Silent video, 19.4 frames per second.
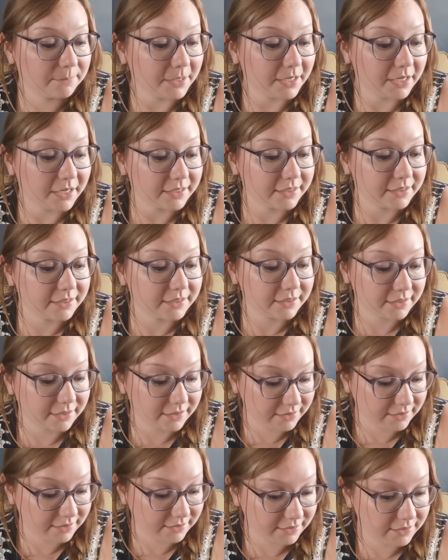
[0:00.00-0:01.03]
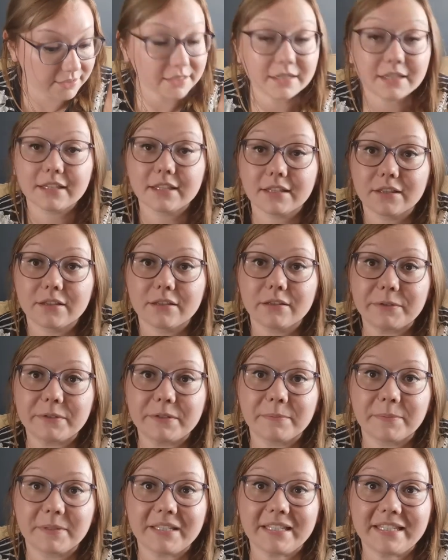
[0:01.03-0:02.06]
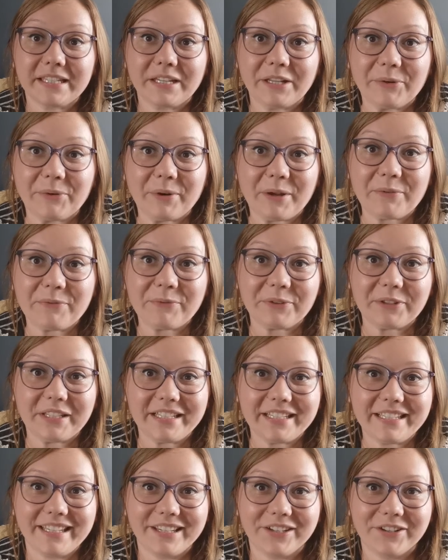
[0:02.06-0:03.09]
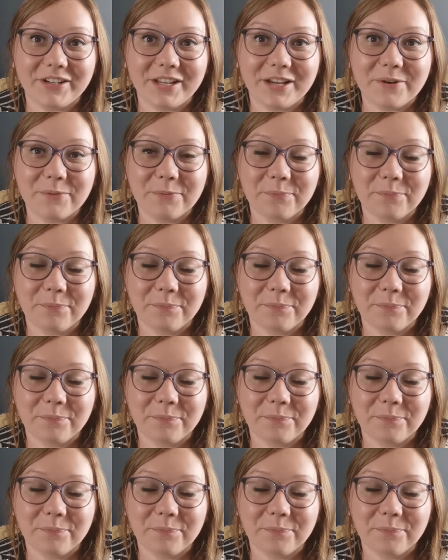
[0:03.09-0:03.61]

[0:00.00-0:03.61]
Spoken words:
because those have been sitting around for like a year now.